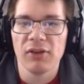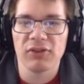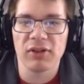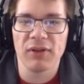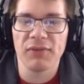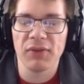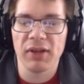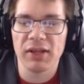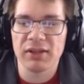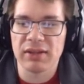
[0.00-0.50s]

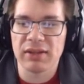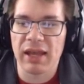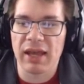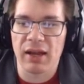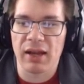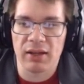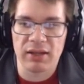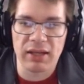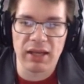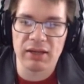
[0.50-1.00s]
Stuff like
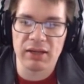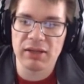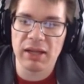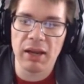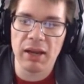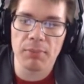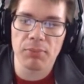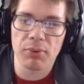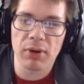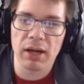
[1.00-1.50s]
that. Again,
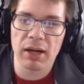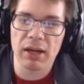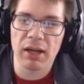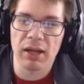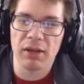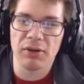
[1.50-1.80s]
can't proc on